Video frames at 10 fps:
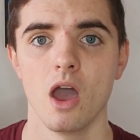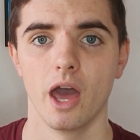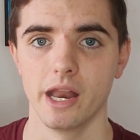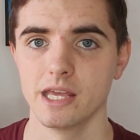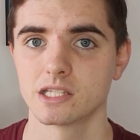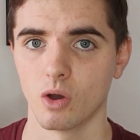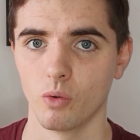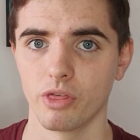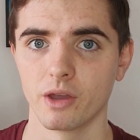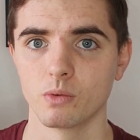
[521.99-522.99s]
and his
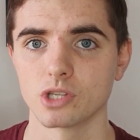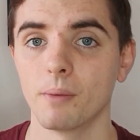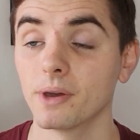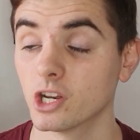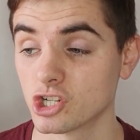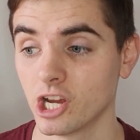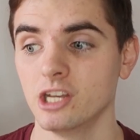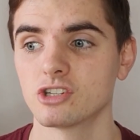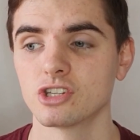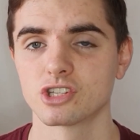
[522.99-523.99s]
whole thing was, I'm going to
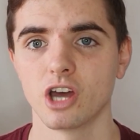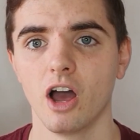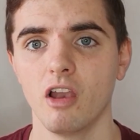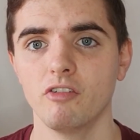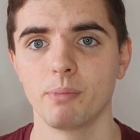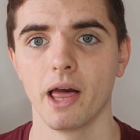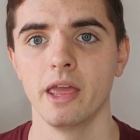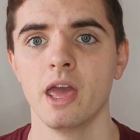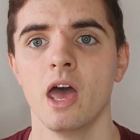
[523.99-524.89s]
change the style of play.